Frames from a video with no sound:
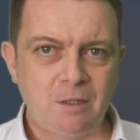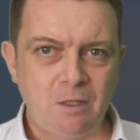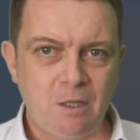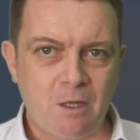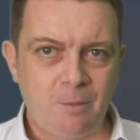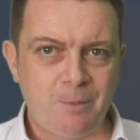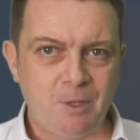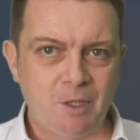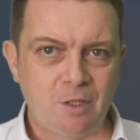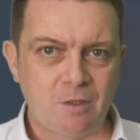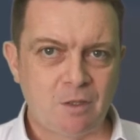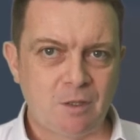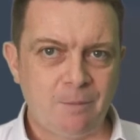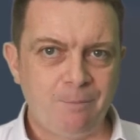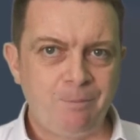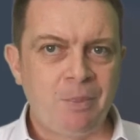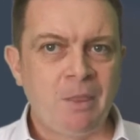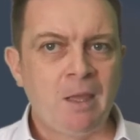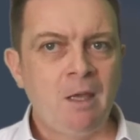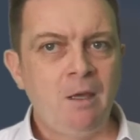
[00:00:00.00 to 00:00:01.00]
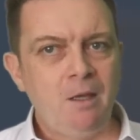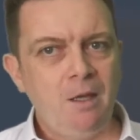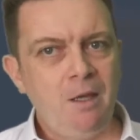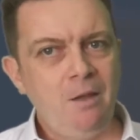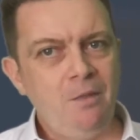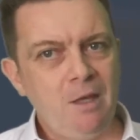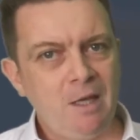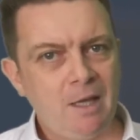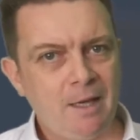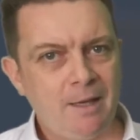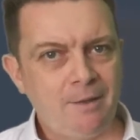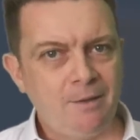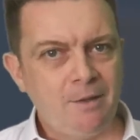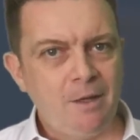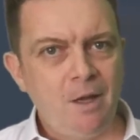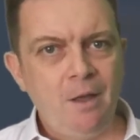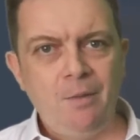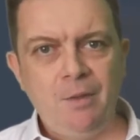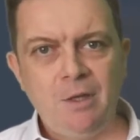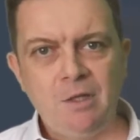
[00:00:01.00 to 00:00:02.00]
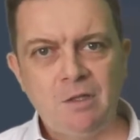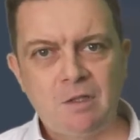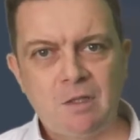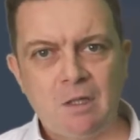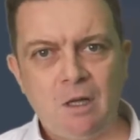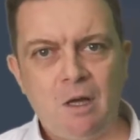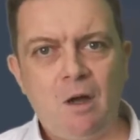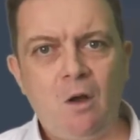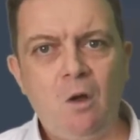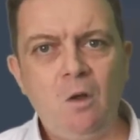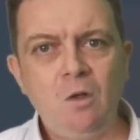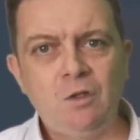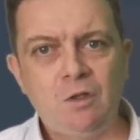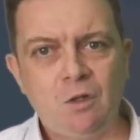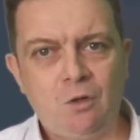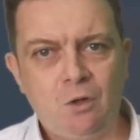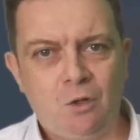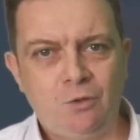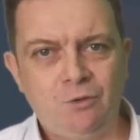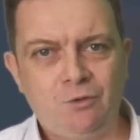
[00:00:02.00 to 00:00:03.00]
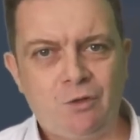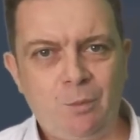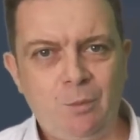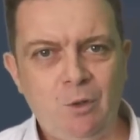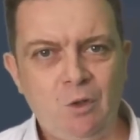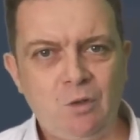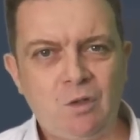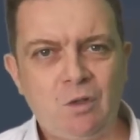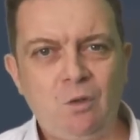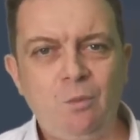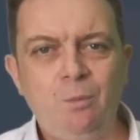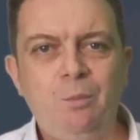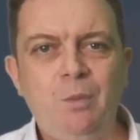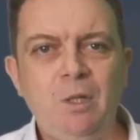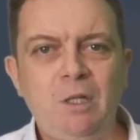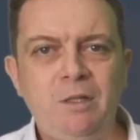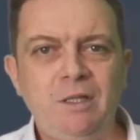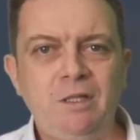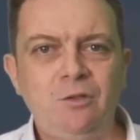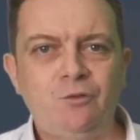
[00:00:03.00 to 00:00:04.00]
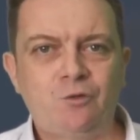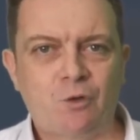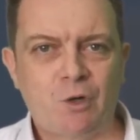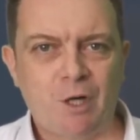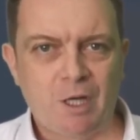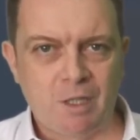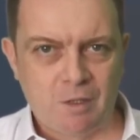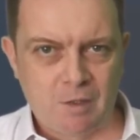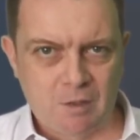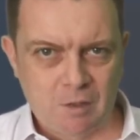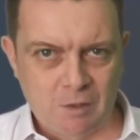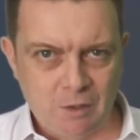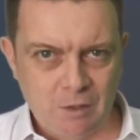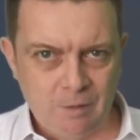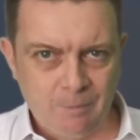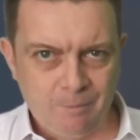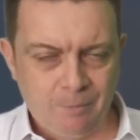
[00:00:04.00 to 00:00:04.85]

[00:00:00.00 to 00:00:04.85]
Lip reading: topics. In the end, this also contributes to building trust,